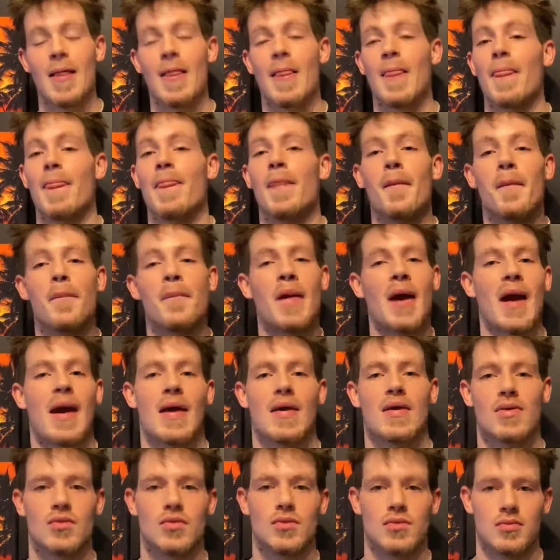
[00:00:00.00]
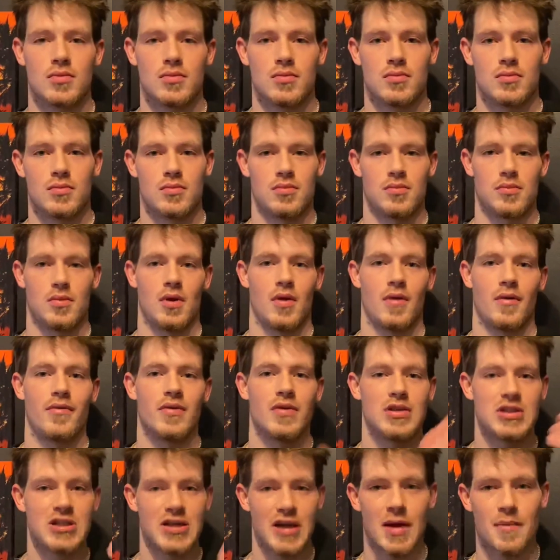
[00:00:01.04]
The battle for
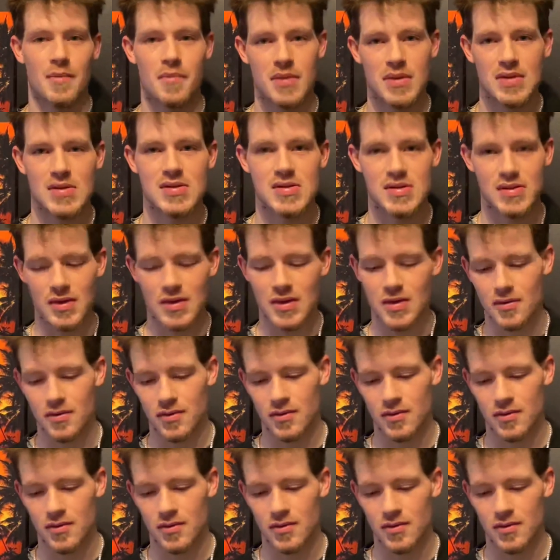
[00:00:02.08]
Champions League.